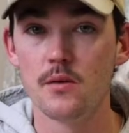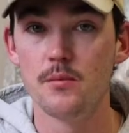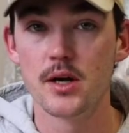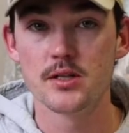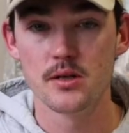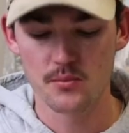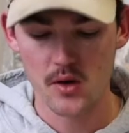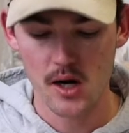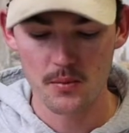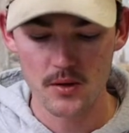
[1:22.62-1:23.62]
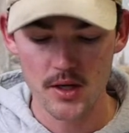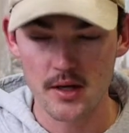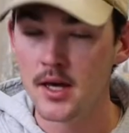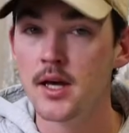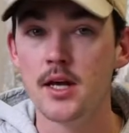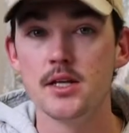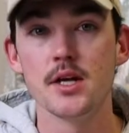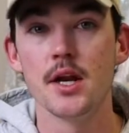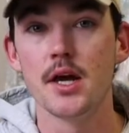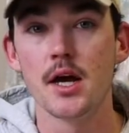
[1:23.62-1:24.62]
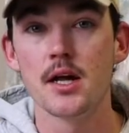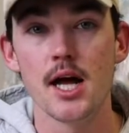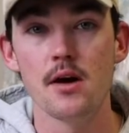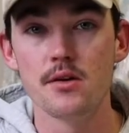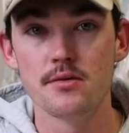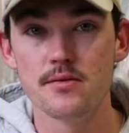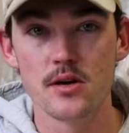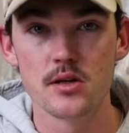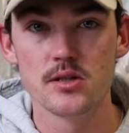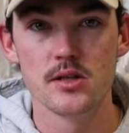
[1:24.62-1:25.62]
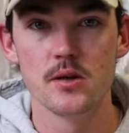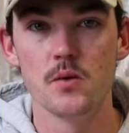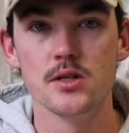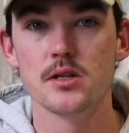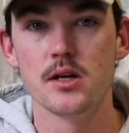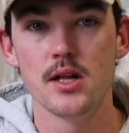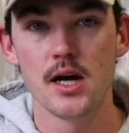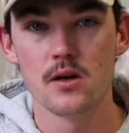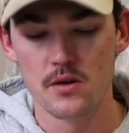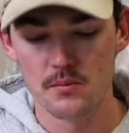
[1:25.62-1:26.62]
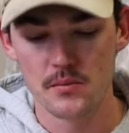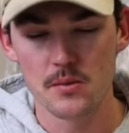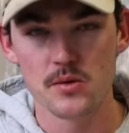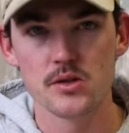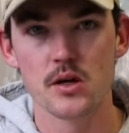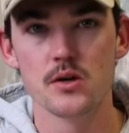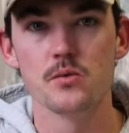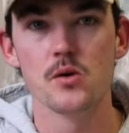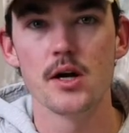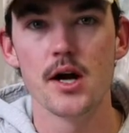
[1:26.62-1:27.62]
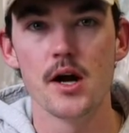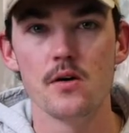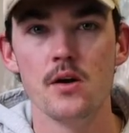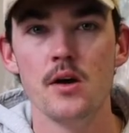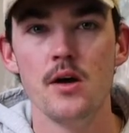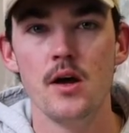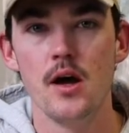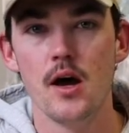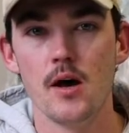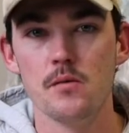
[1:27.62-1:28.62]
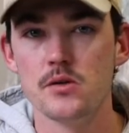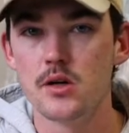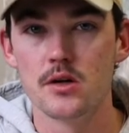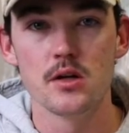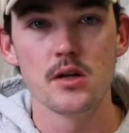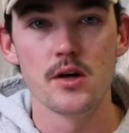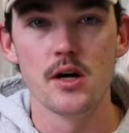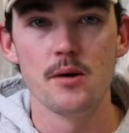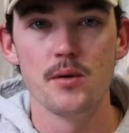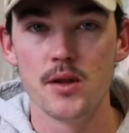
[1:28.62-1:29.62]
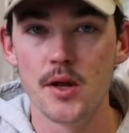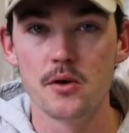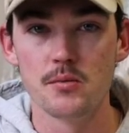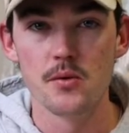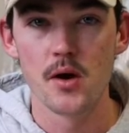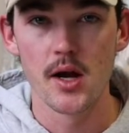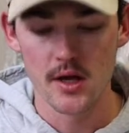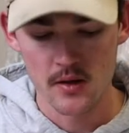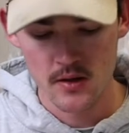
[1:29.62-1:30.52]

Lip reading: to mix in properly. It's gonna get cloudy first, and then once the cloud and bubbles start to work out, we'll start to clear up and then you'll be ready.